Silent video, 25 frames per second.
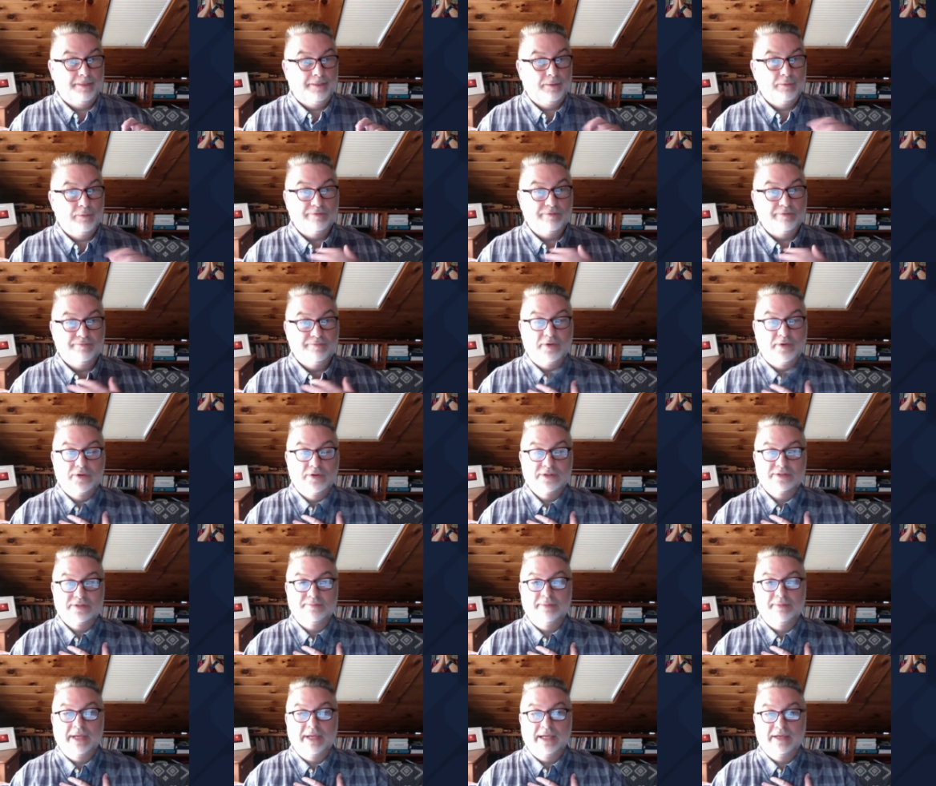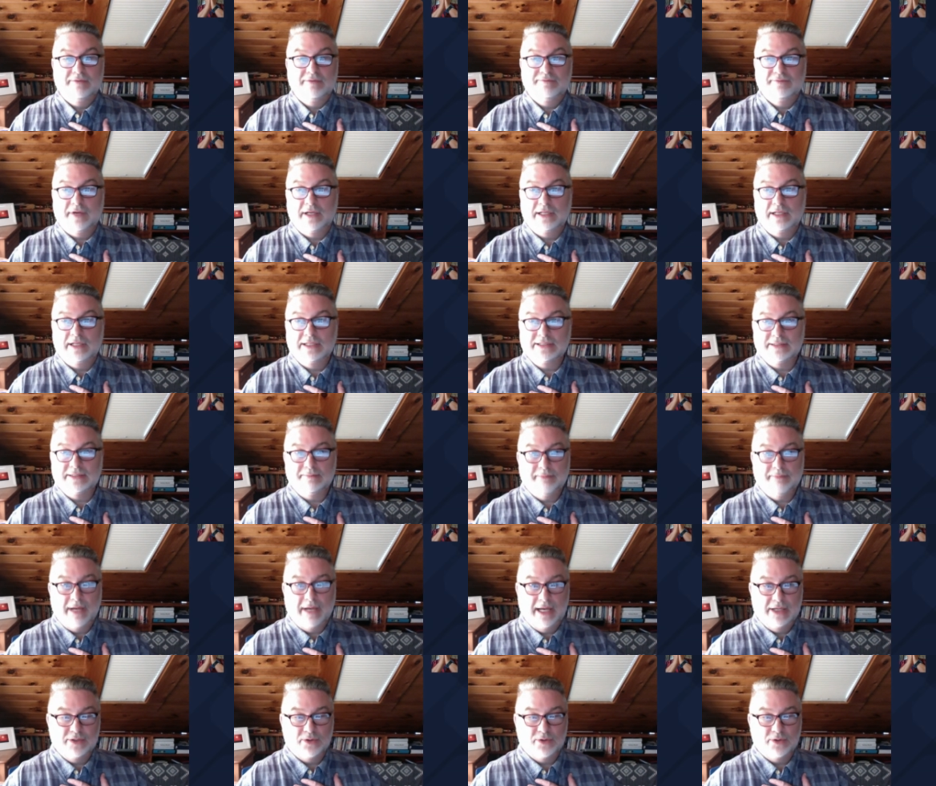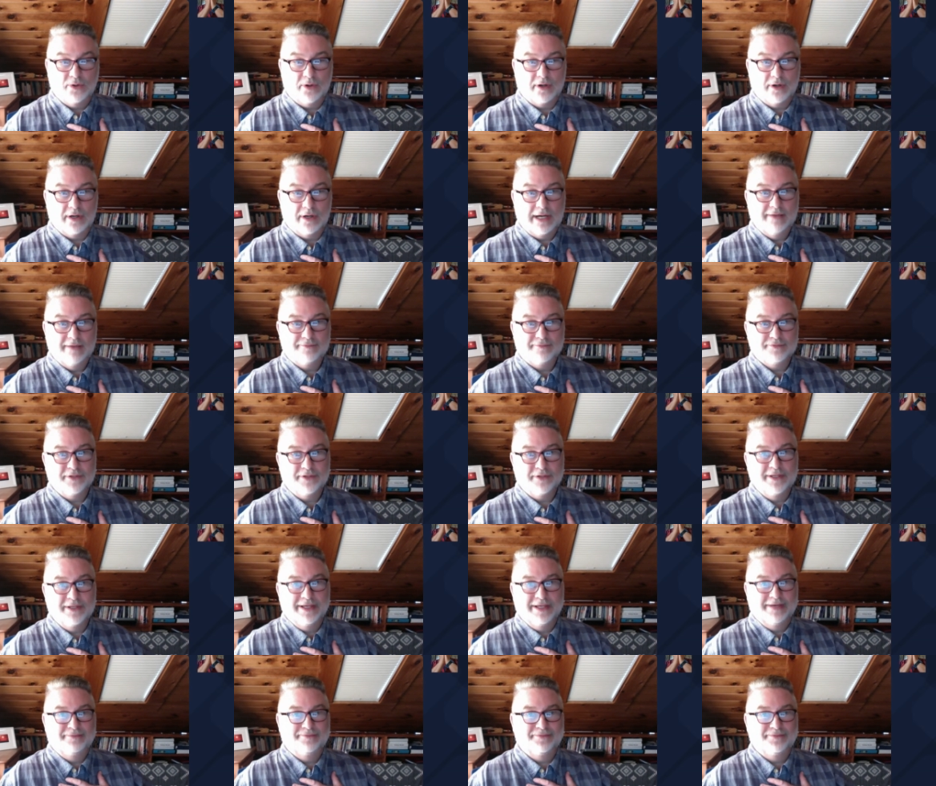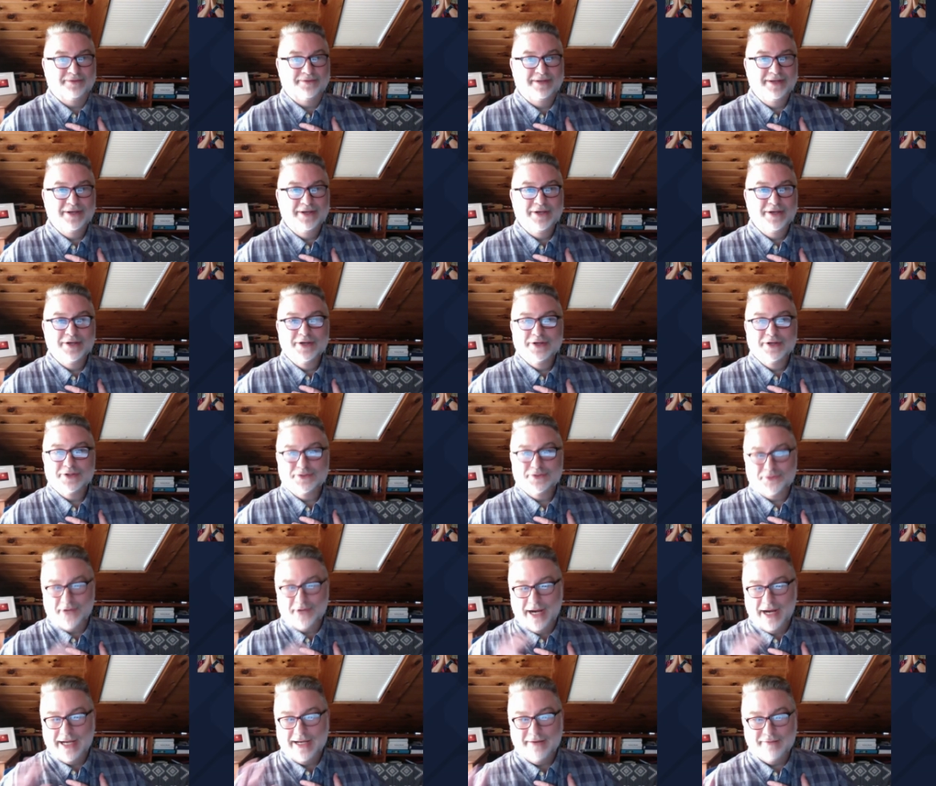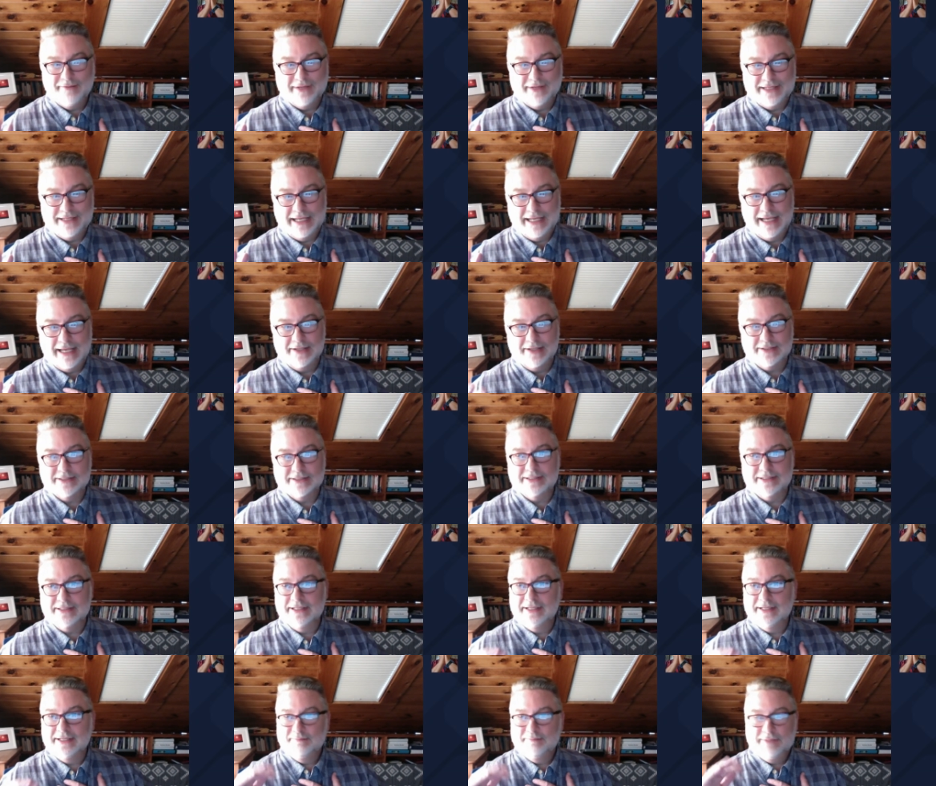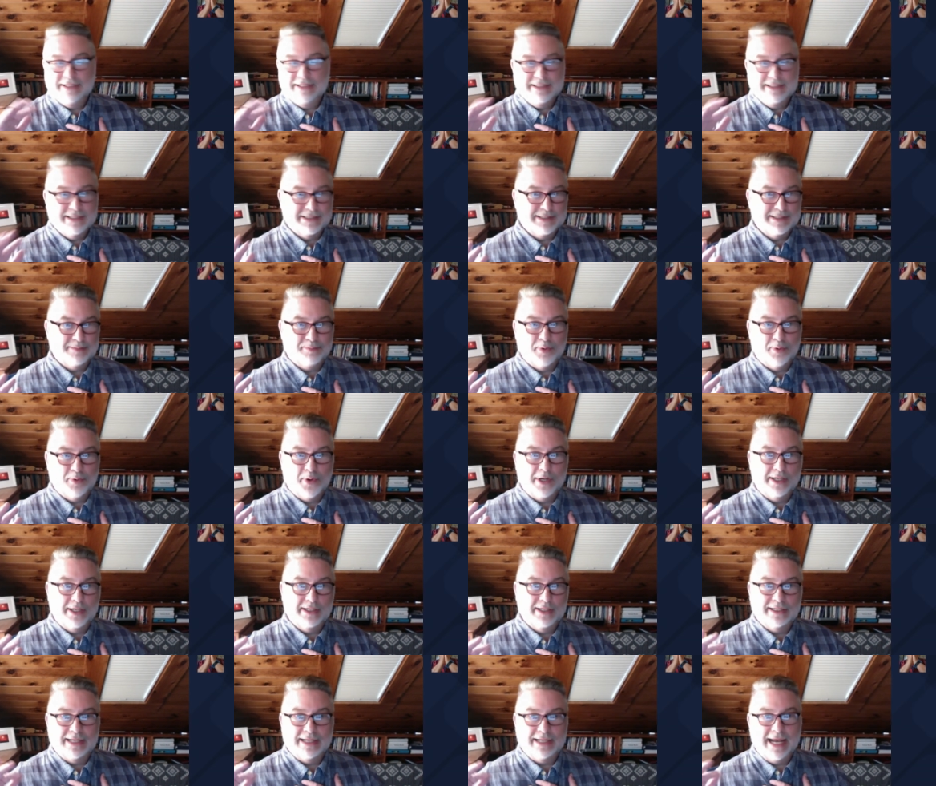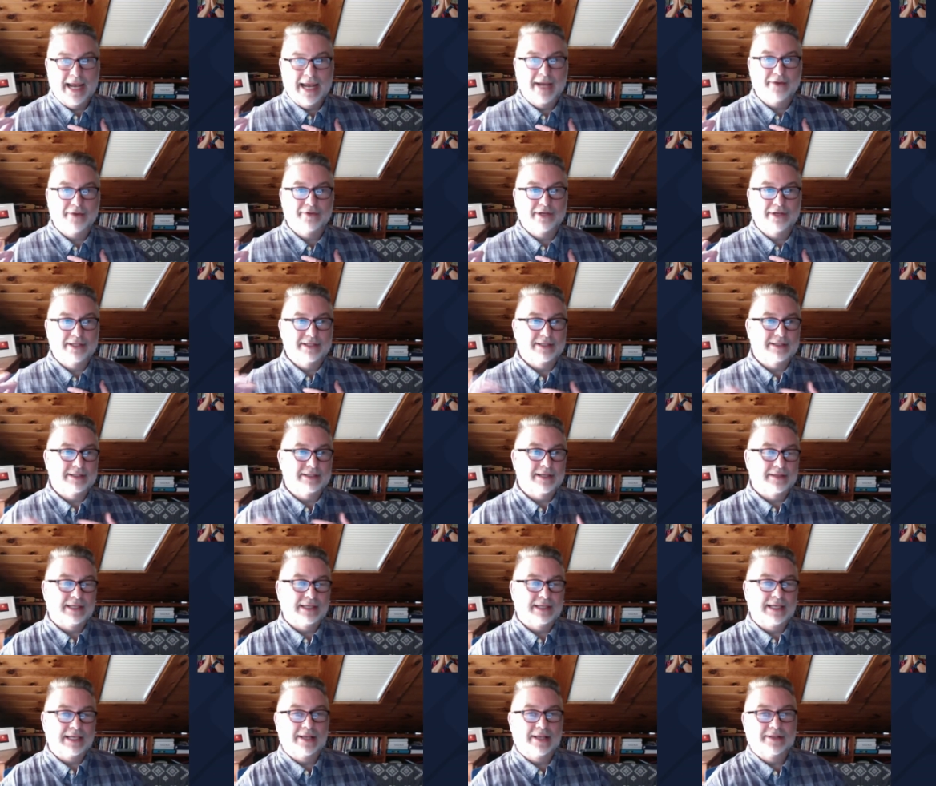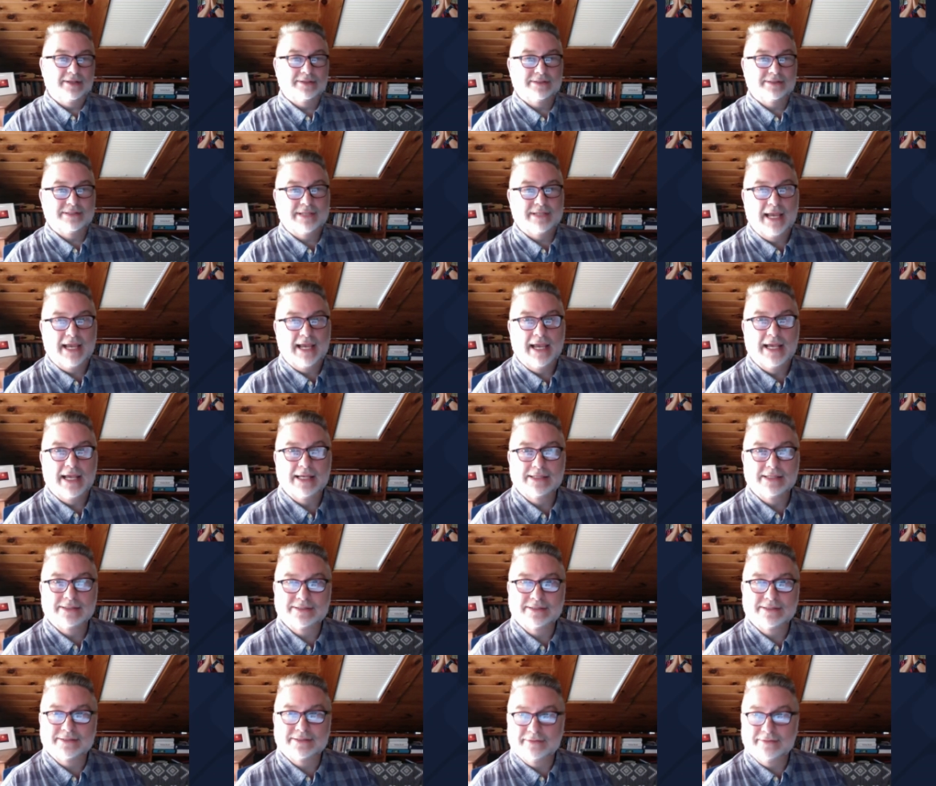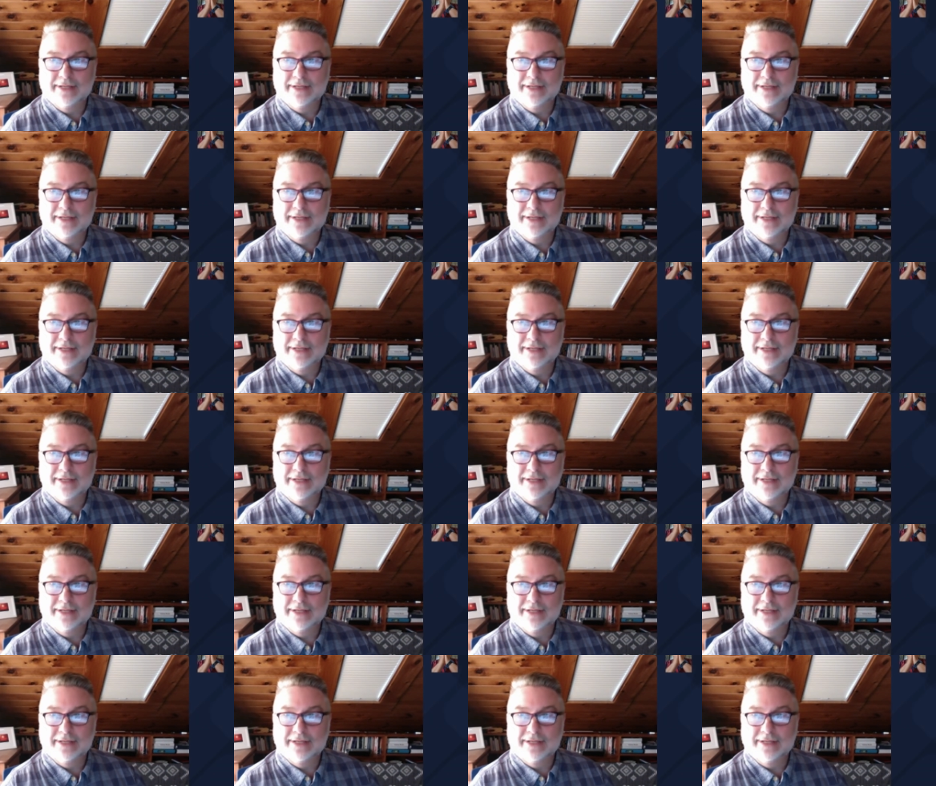When folks make it finally to my door after they've tried everything else, been disappointed and angry that nothing else has